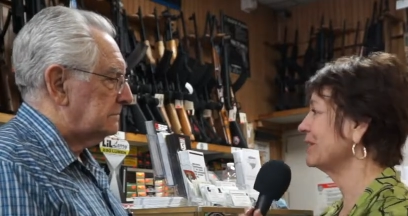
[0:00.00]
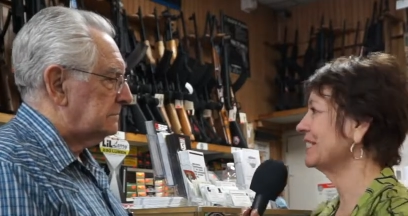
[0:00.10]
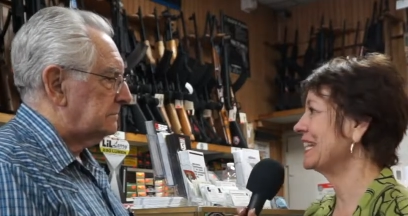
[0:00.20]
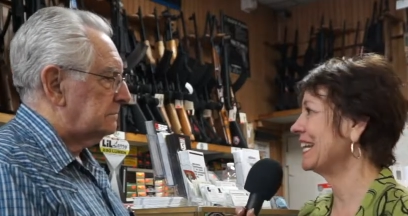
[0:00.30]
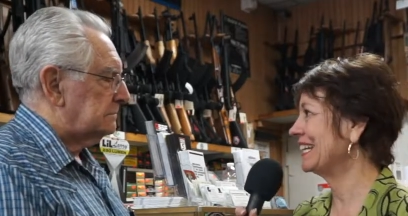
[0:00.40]
Speaker 1: are
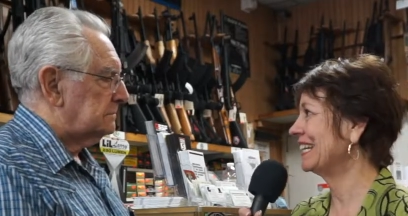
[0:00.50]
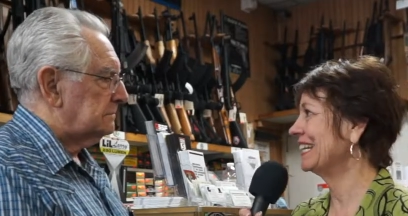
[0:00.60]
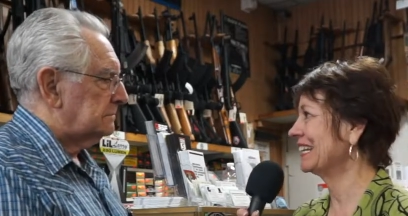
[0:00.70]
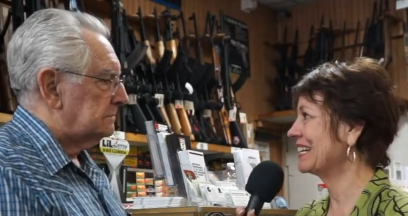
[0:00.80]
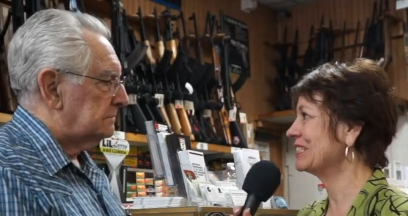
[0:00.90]
standing
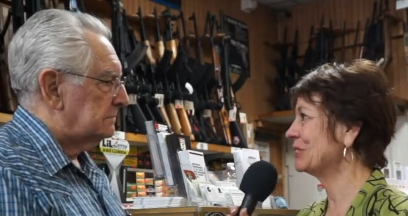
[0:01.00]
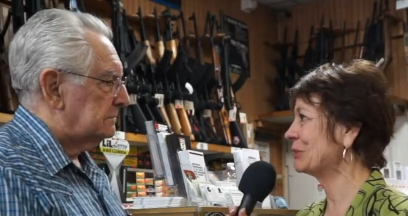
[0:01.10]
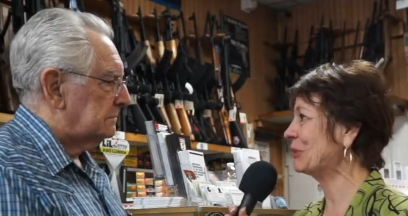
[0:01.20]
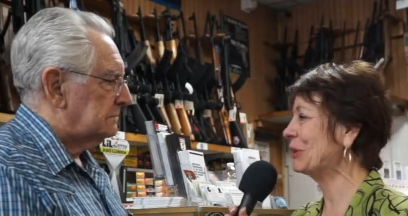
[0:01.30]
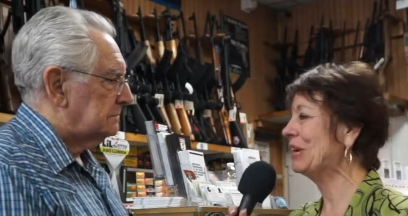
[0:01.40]
in a gun
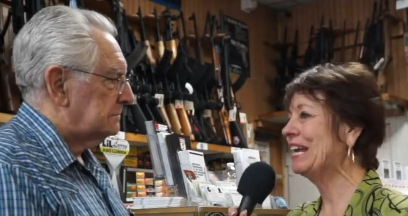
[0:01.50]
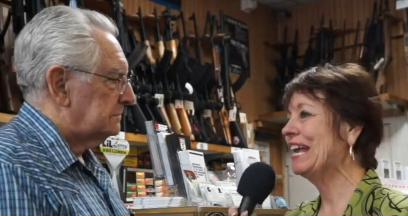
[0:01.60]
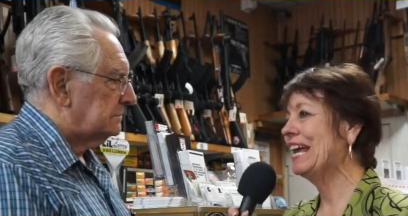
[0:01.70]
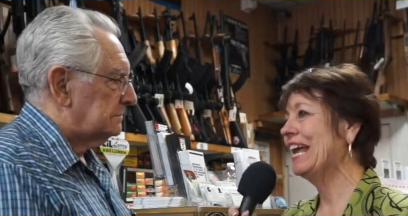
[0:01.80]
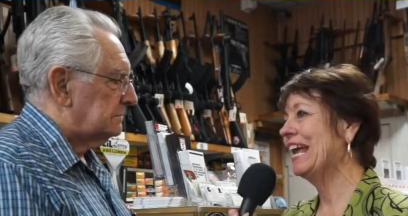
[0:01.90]
store
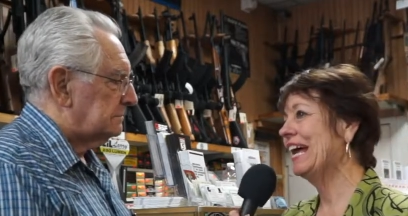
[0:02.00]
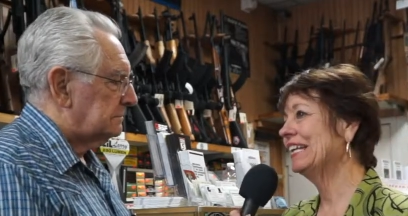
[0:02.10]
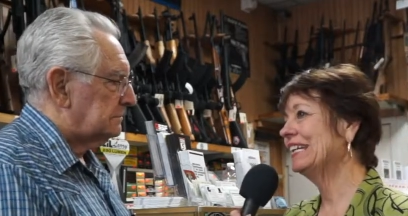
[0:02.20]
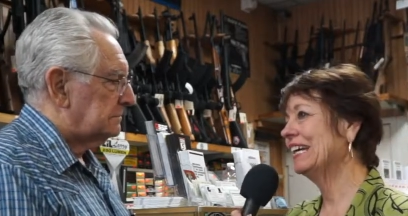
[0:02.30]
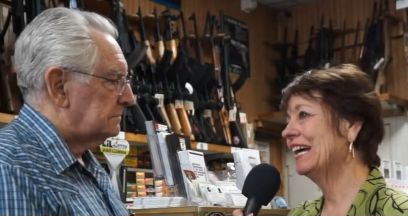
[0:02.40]

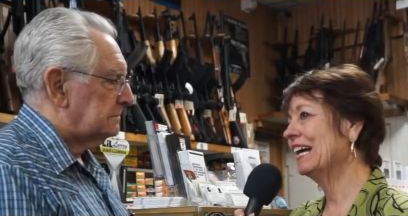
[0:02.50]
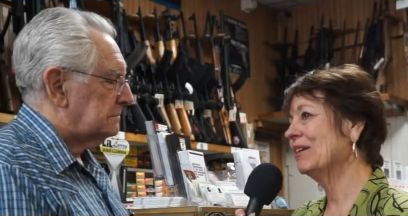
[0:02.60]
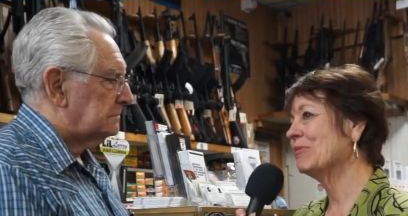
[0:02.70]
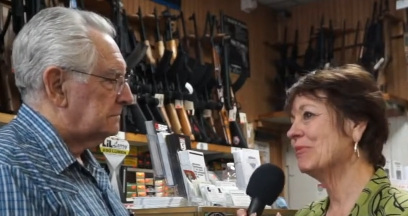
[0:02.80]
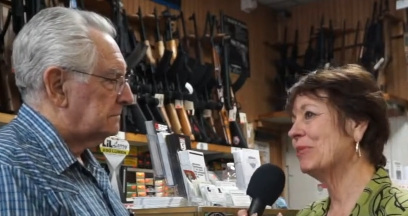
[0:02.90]
and
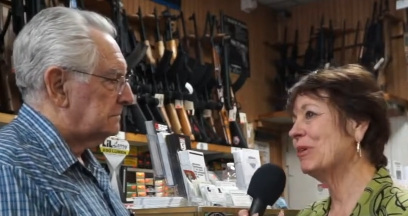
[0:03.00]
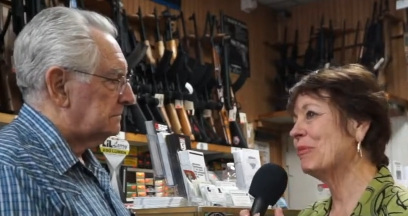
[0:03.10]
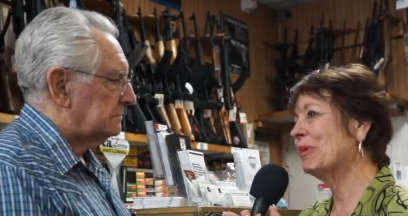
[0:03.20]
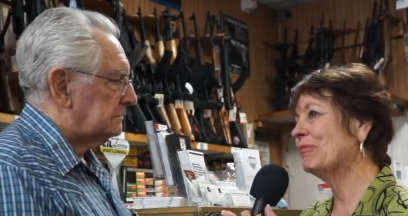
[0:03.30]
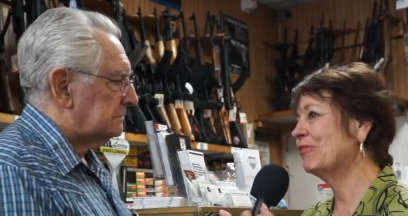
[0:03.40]
uh,
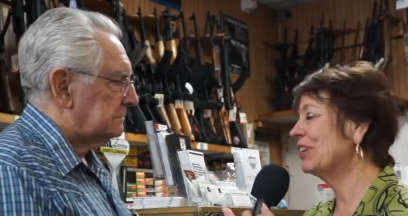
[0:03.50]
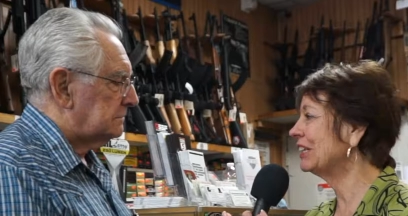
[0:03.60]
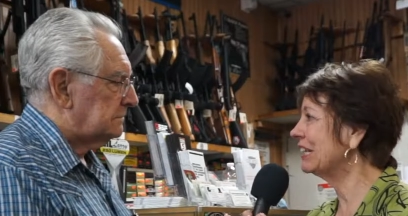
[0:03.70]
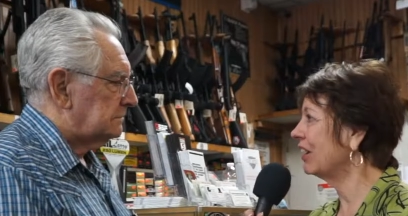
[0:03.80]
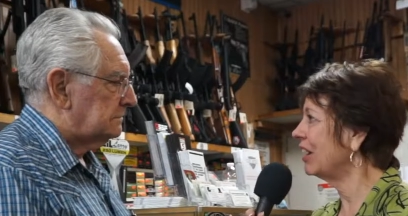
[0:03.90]
we're
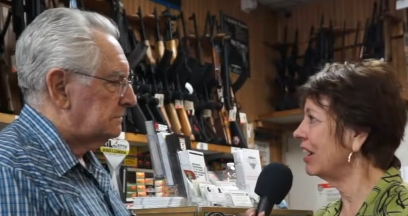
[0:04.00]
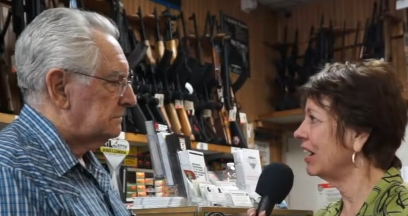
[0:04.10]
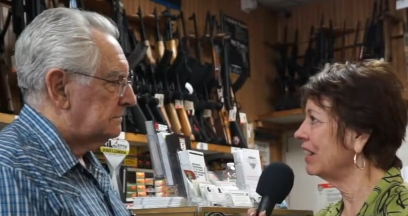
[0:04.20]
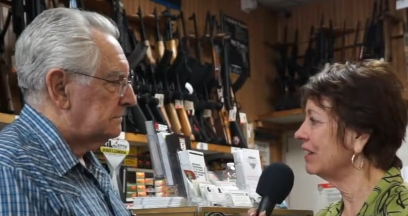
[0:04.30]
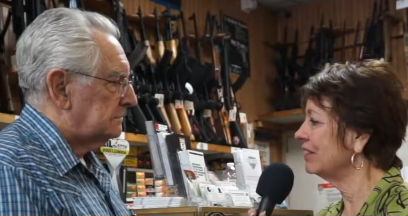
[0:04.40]
feeling
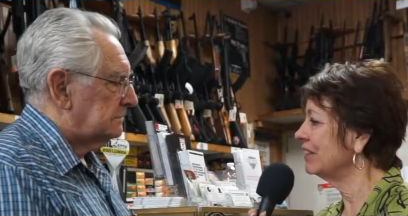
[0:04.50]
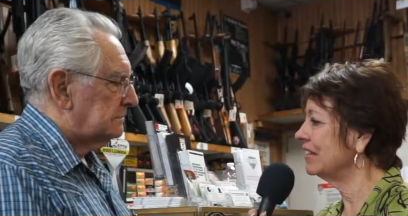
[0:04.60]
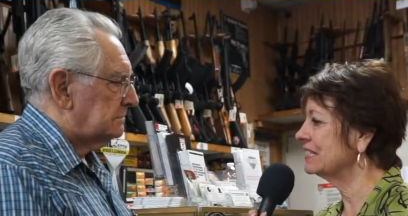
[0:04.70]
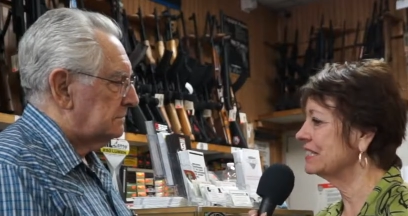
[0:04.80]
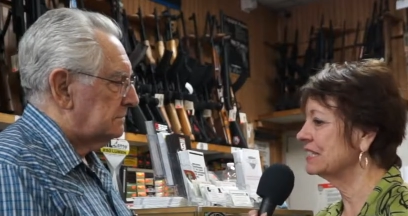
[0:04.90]
uh,
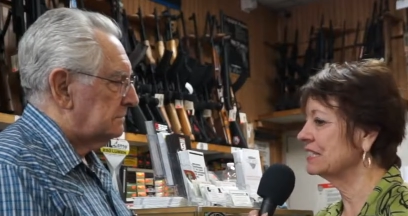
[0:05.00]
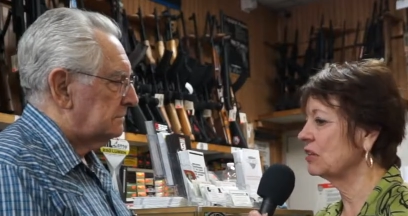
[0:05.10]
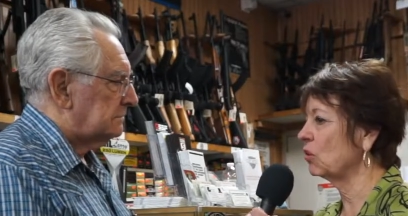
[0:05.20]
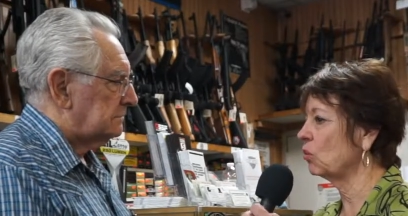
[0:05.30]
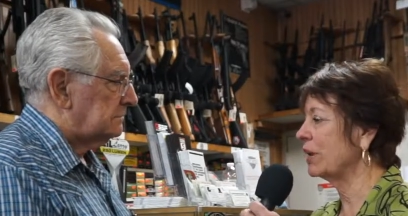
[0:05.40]

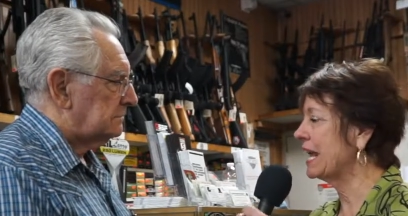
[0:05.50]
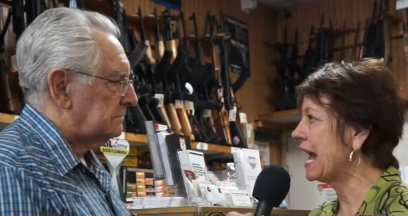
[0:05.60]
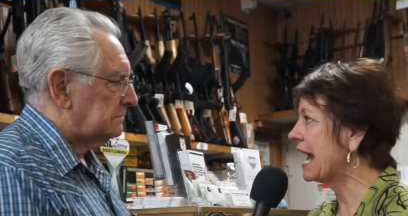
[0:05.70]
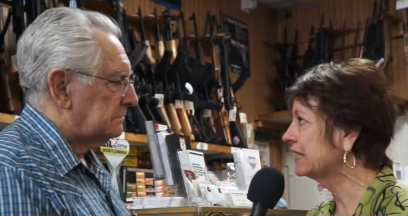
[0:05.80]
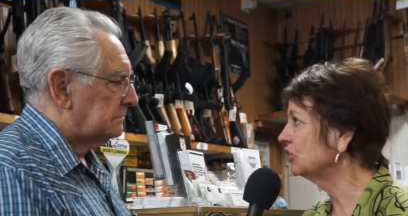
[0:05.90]
this
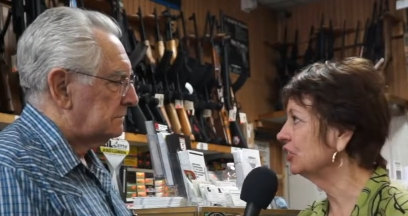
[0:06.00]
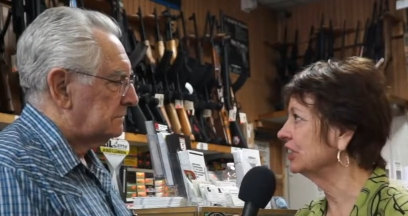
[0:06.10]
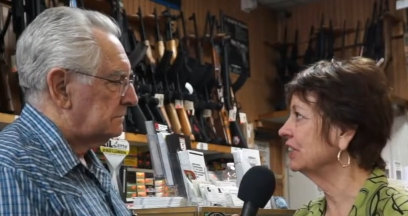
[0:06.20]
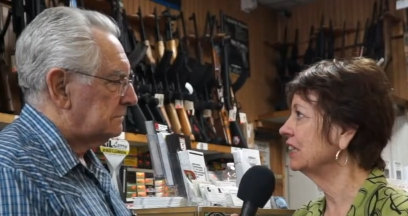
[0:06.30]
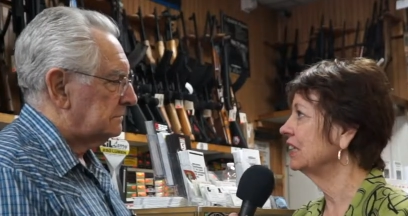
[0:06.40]

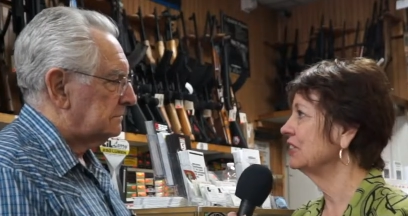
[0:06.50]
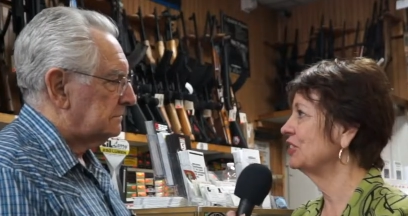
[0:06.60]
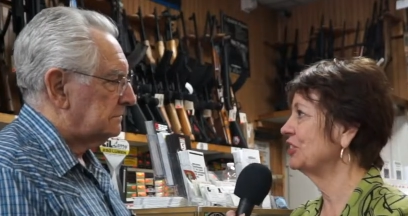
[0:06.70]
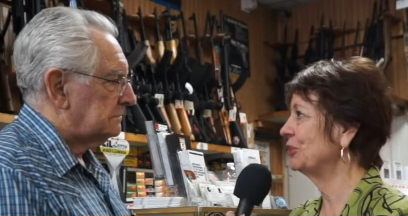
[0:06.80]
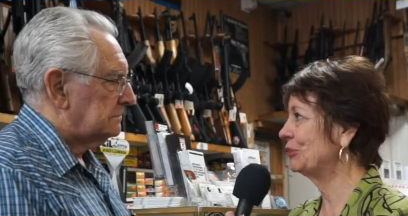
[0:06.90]
reaction
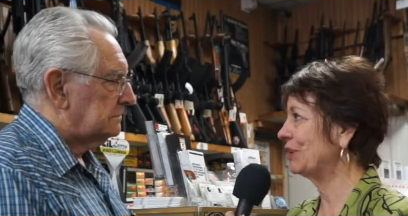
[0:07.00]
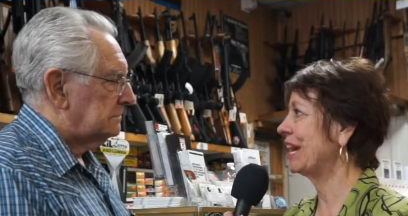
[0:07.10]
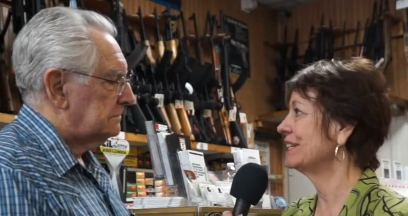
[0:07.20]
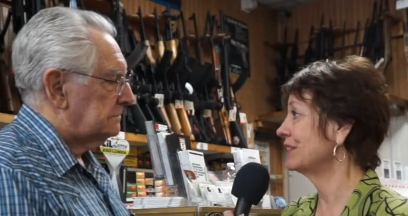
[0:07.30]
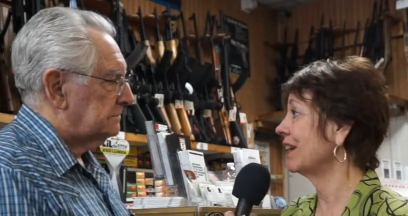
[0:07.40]
to,
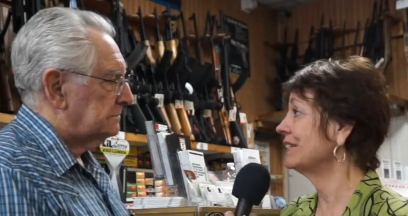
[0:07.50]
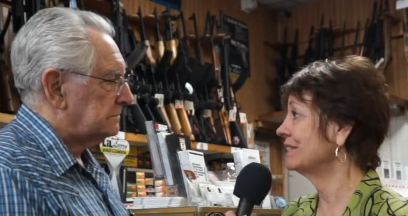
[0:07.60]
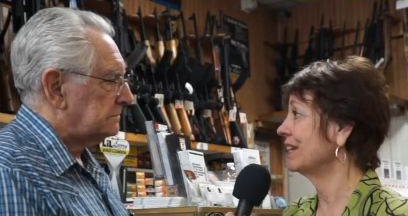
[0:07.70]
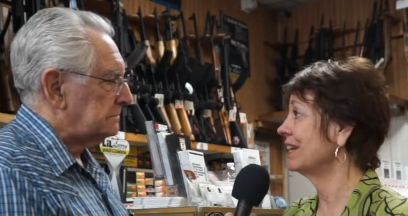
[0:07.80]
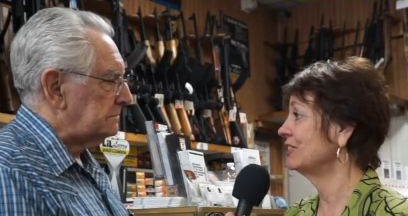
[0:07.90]
as I
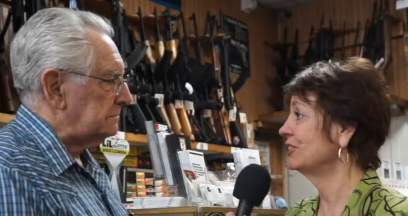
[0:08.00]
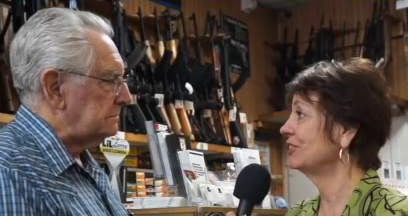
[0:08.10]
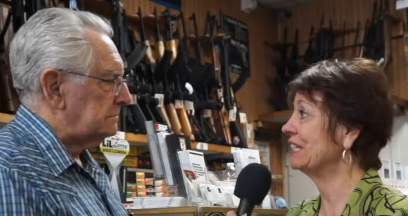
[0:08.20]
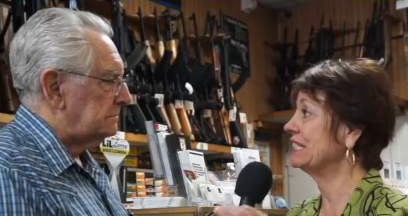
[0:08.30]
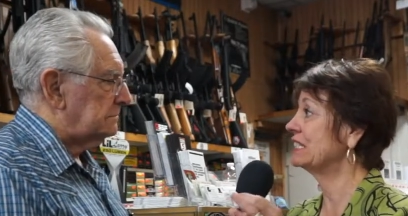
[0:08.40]
say,
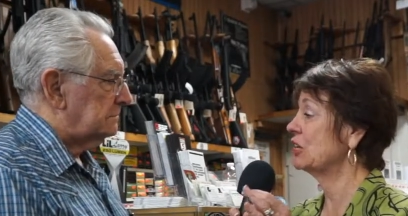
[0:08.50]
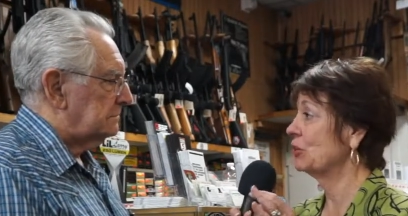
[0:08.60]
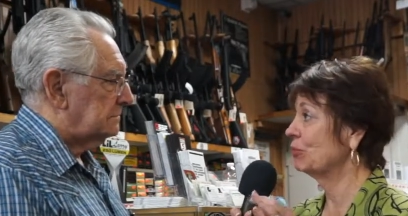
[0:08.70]
to these